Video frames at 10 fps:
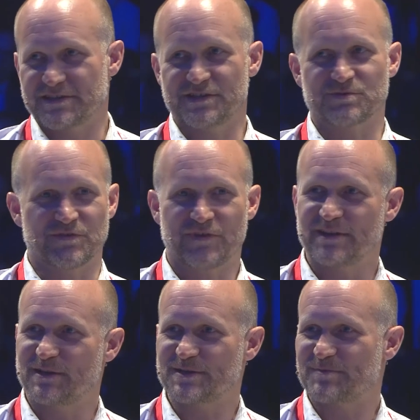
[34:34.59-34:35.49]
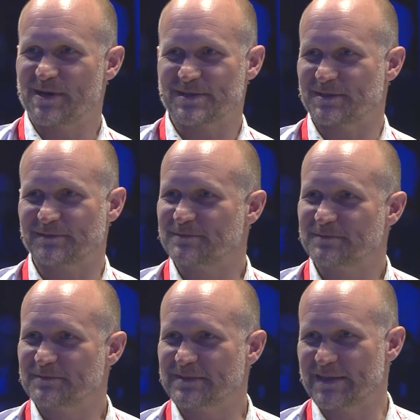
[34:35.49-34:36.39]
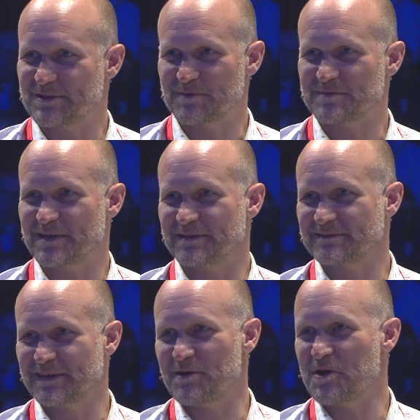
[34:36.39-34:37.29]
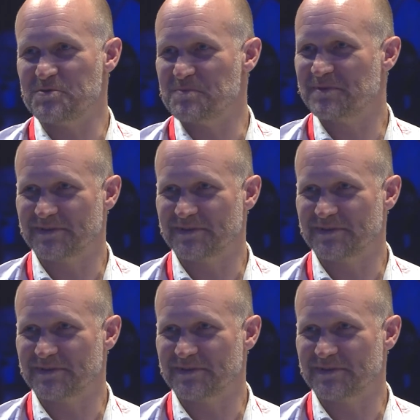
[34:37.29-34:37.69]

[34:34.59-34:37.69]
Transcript: They just want to find the lowest price and get the job done and go home.